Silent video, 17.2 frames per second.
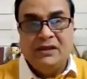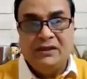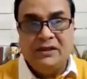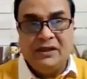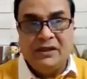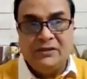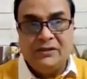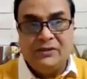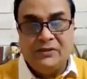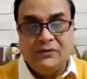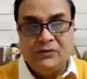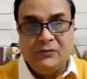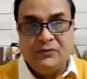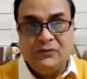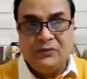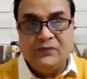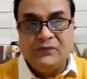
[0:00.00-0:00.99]
in order
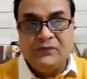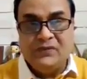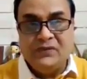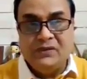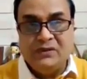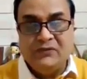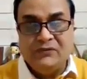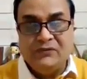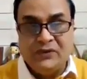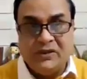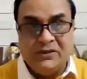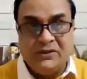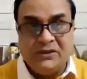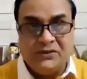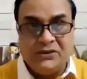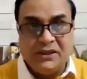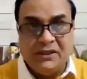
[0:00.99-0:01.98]
to
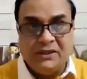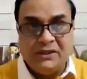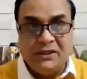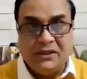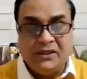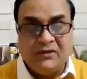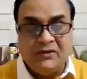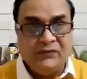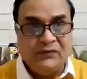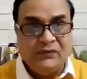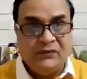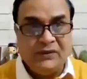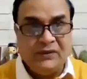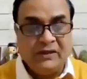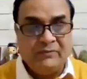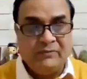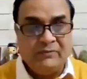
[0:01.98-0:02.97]
further strengthening of
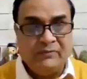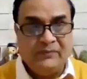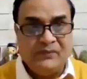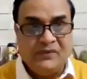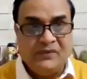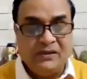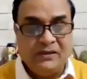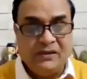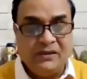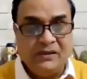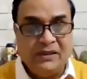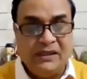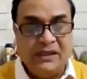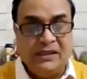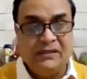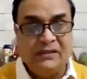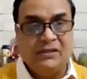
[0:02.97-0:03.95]

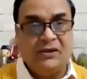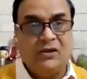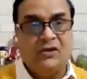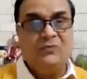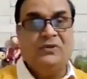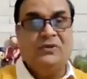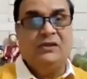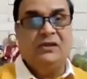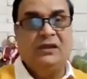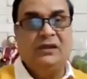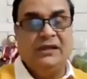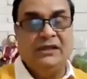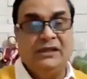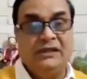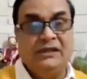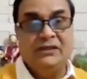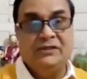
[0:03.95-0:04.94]

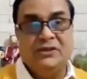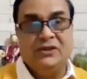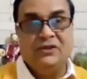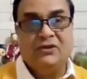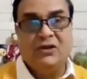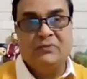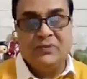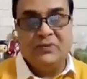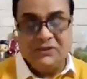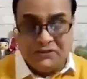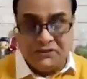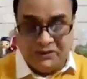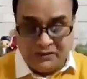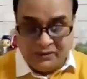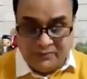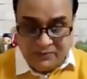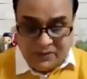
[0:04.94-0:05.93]
agricultural
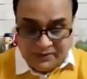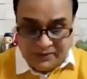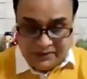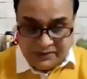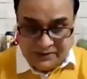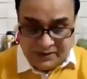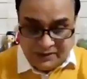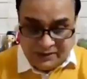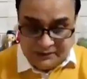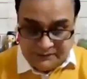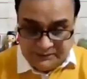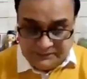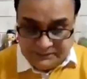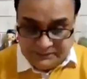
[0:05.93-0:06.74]
cooperation in Pakistan.